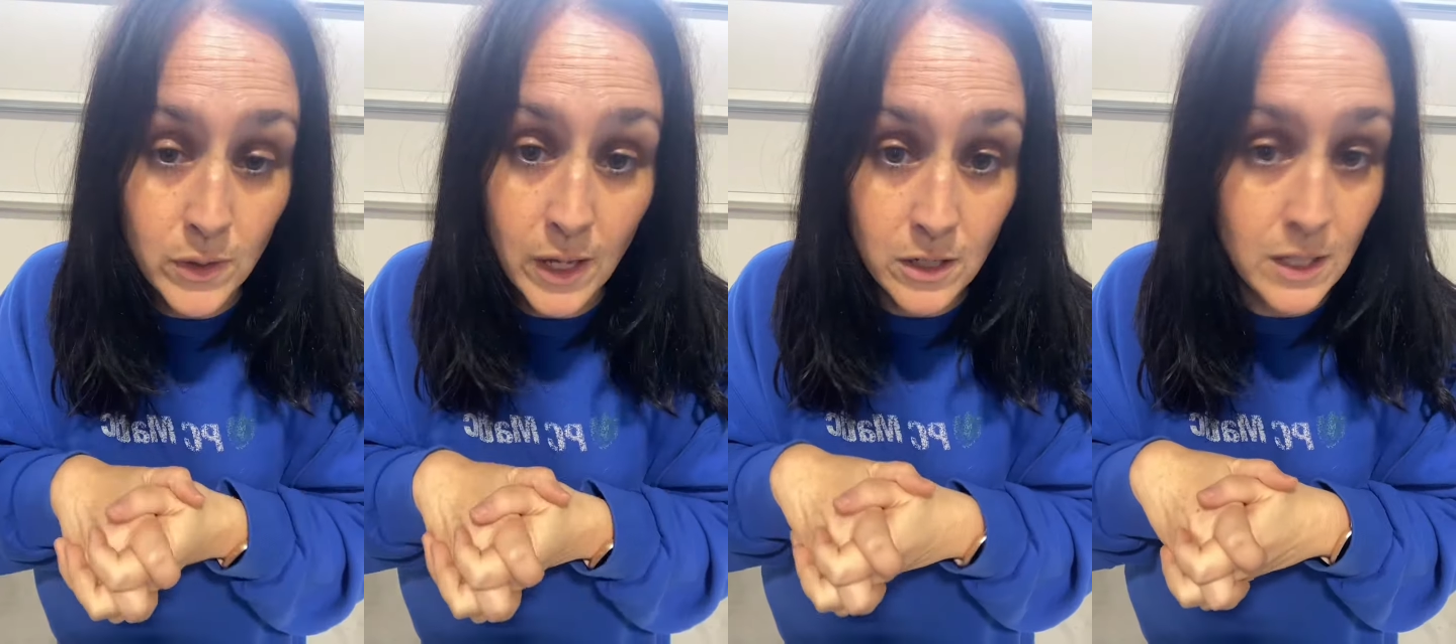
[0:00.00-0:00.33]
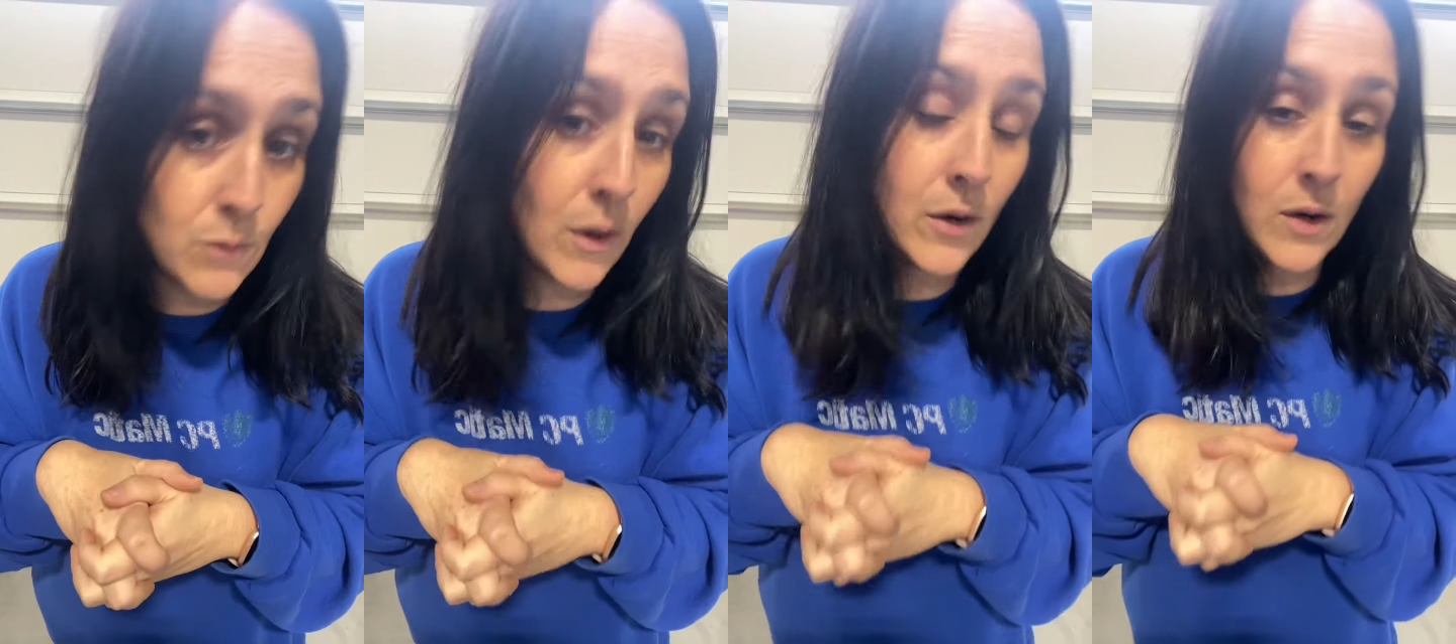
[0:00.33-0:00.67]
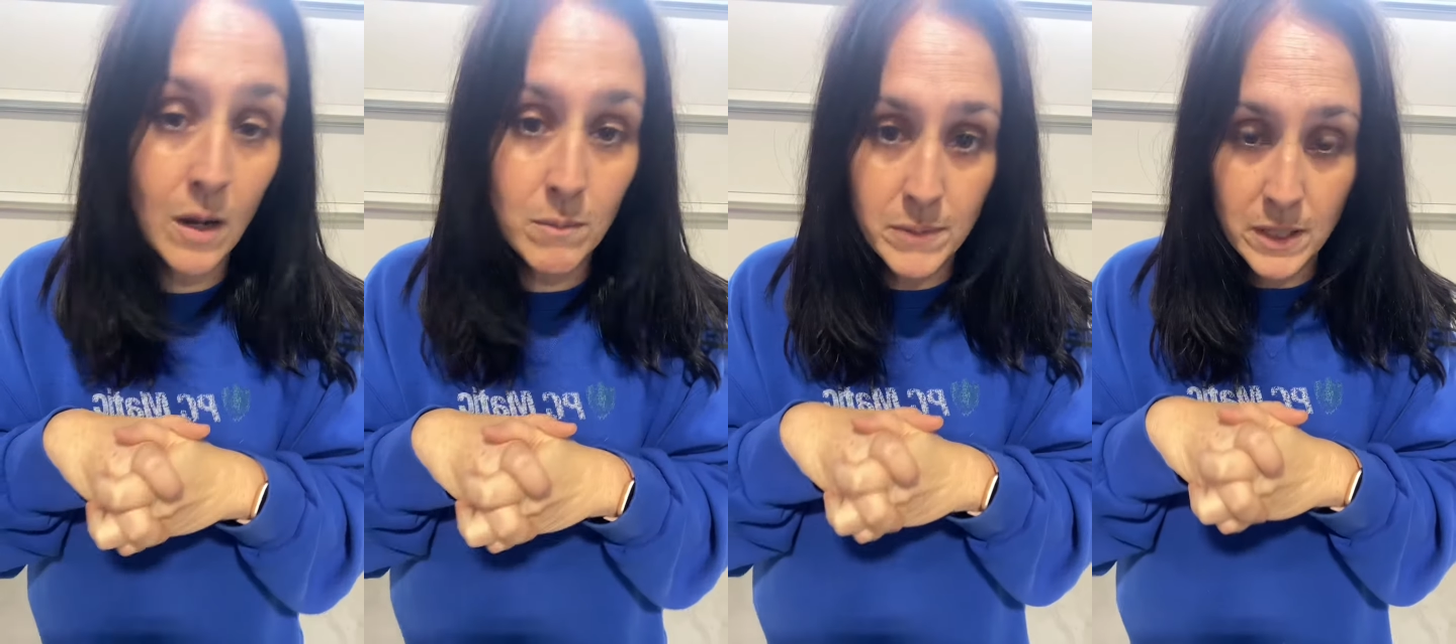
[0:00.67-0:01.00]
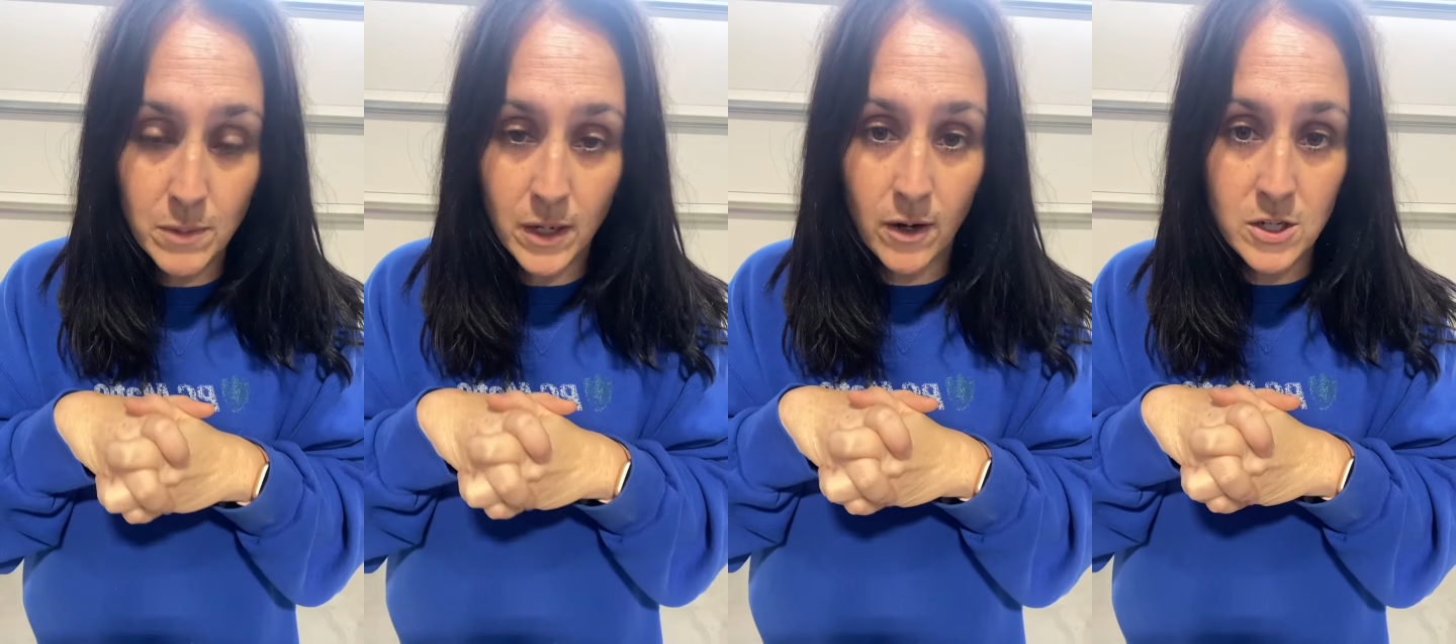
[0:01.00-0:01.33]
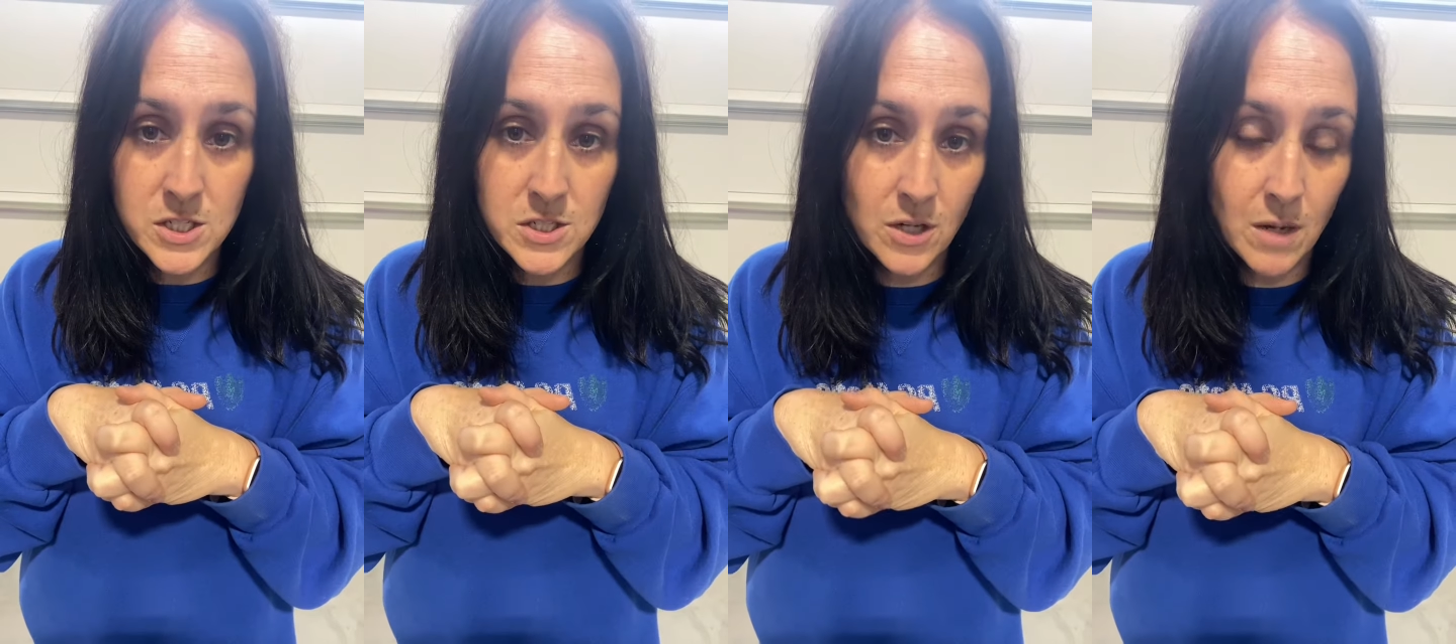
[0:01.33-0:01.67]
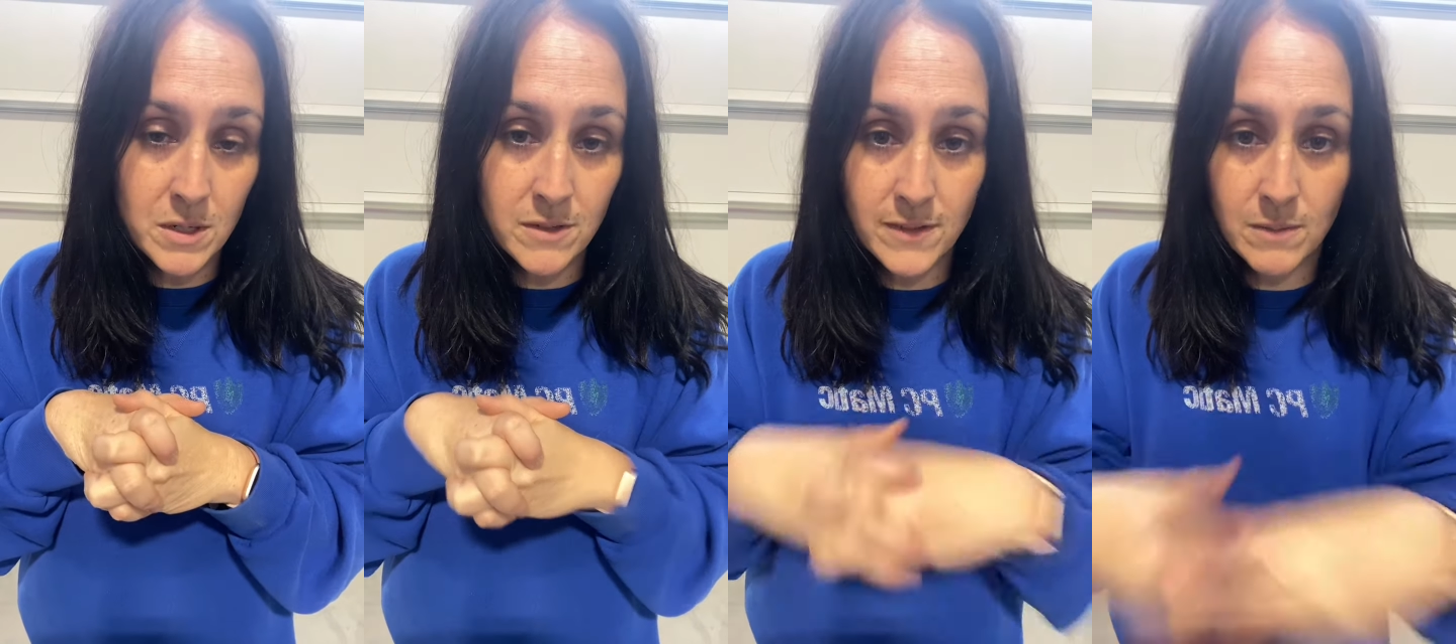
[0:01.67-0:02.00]
now you're like, well, I don't know how big my arch is or how
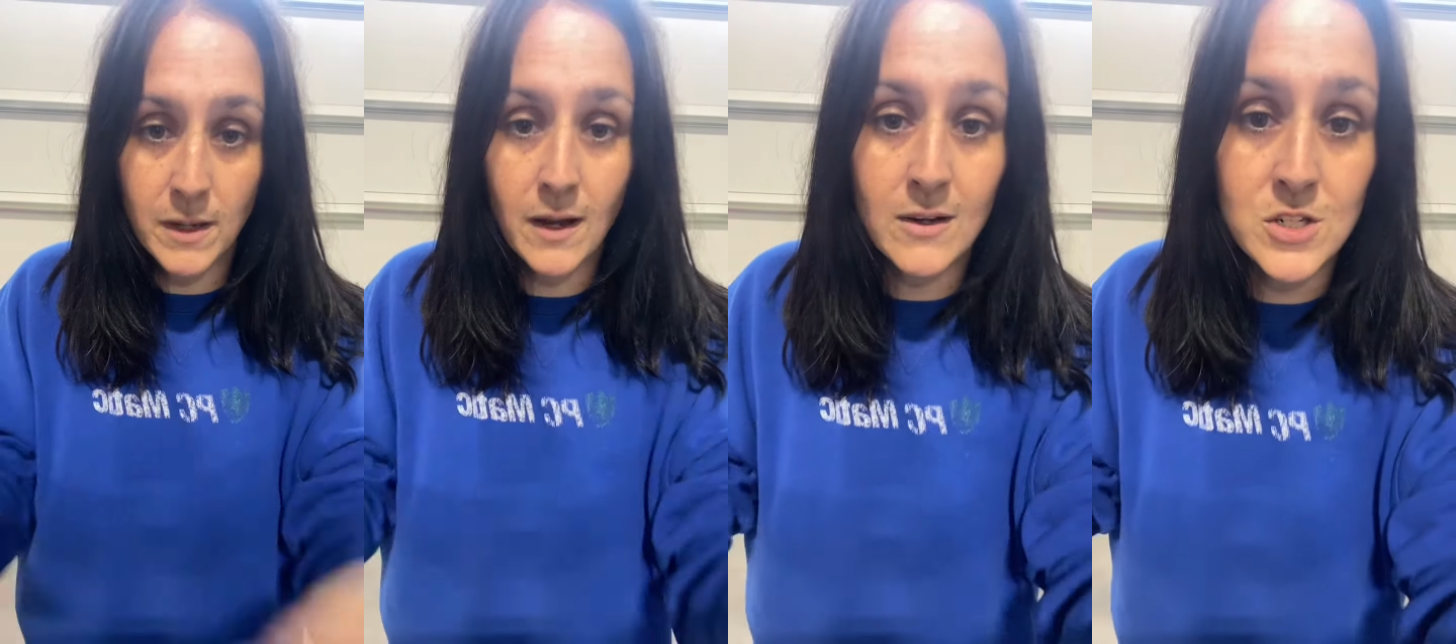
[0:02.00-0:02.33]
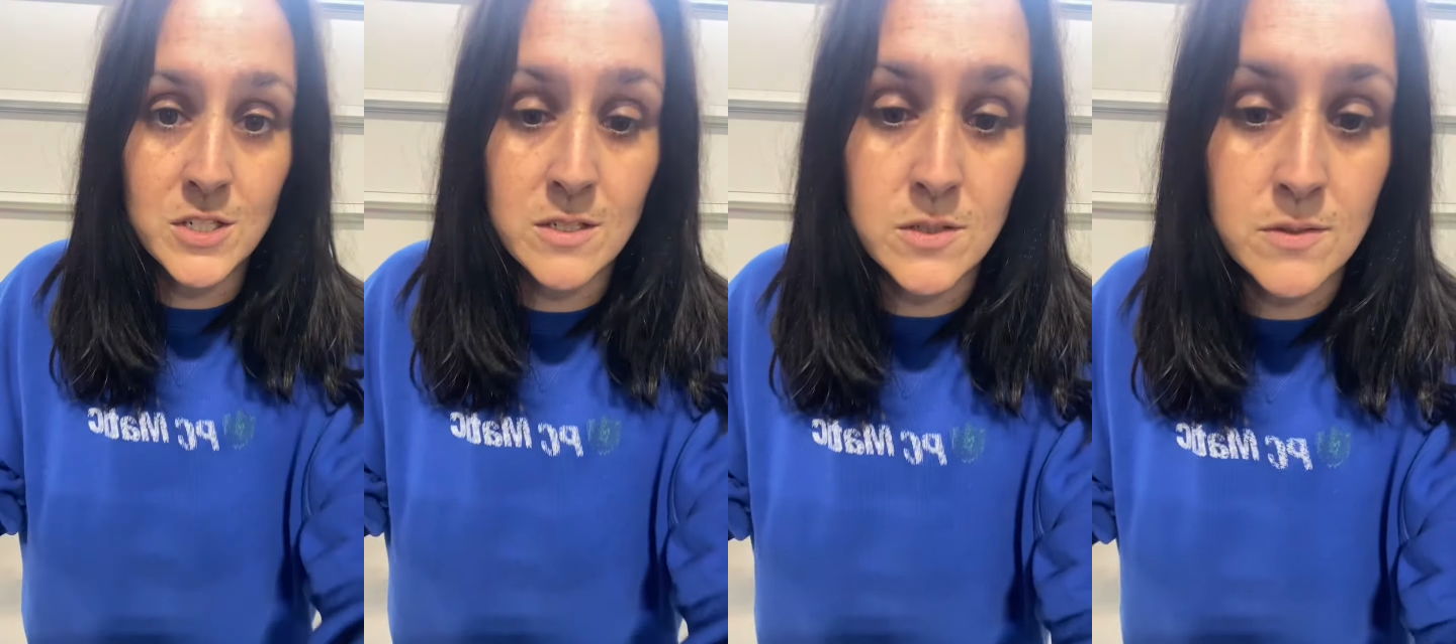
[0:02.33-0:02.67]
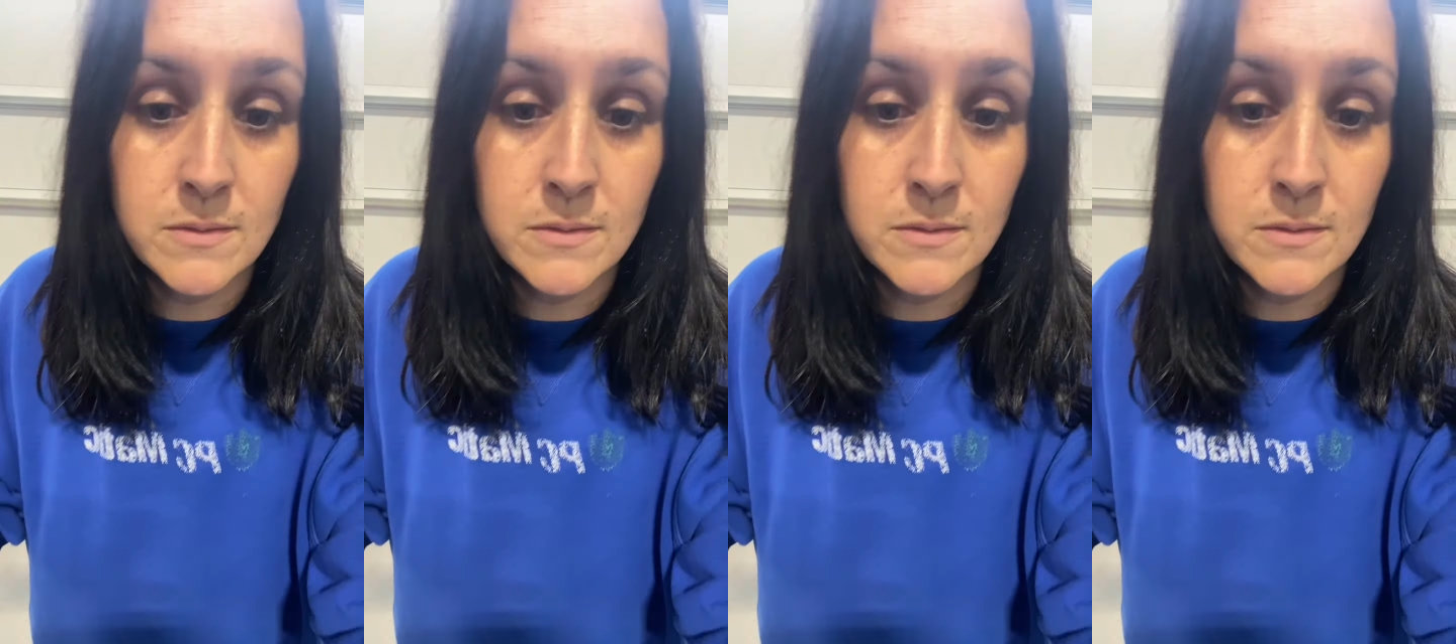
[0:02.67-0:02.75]
many feet my arch is.